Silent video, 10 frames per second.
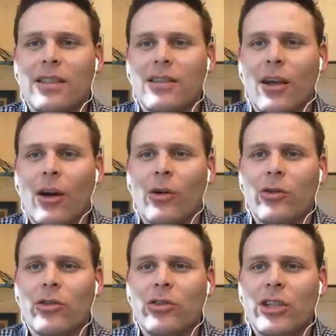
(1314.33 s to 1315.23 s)
And
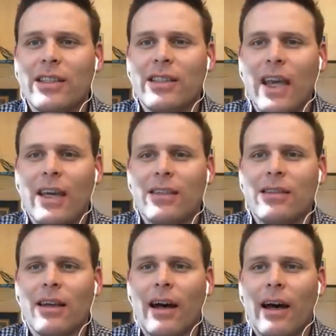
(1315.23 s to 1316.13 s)
so she
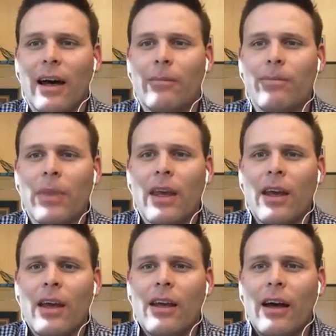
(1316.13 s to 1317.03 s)
says,
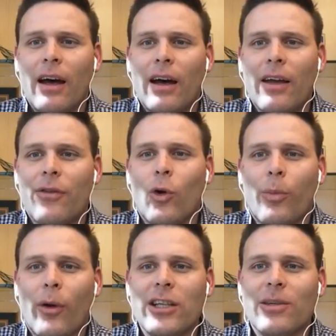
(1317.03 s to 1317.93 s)
if the
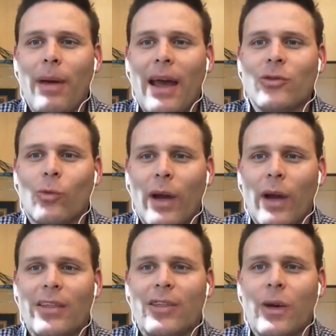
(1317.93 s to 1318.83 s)
corporation pays
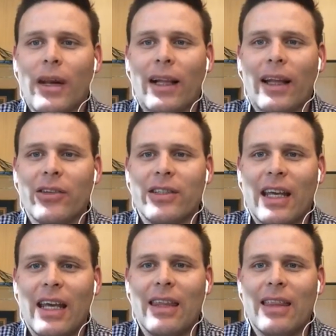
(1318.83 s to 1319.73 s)
rent to an
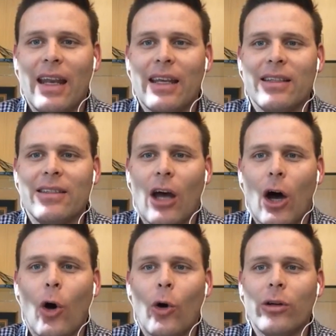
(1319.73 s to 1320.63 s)
LLC that is
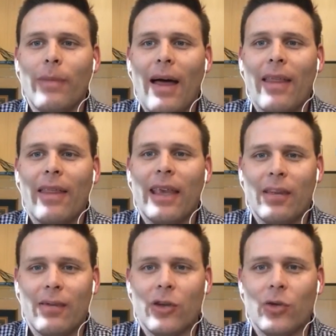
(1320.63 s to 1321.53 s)
owned by the
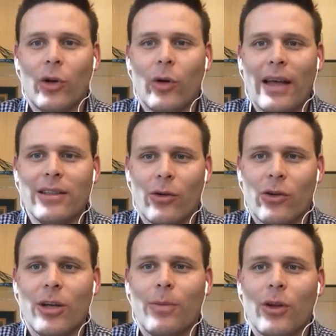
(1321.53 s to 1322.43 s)
individual who has
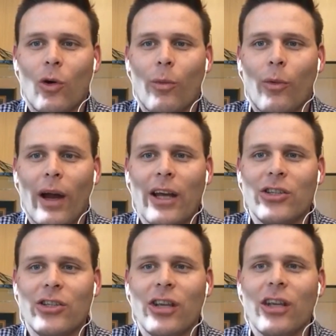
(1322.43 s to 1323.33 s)
ownership in the
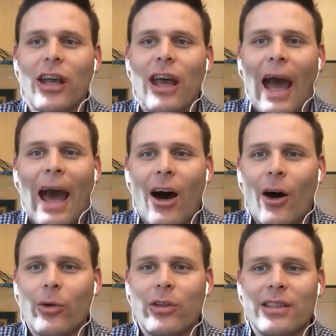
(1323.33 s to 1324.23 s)
corporation,
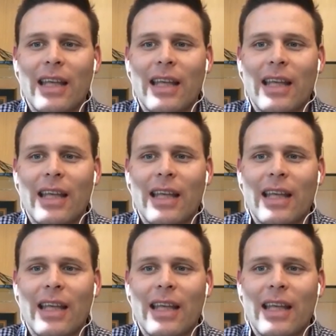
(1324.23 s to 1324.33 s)
how does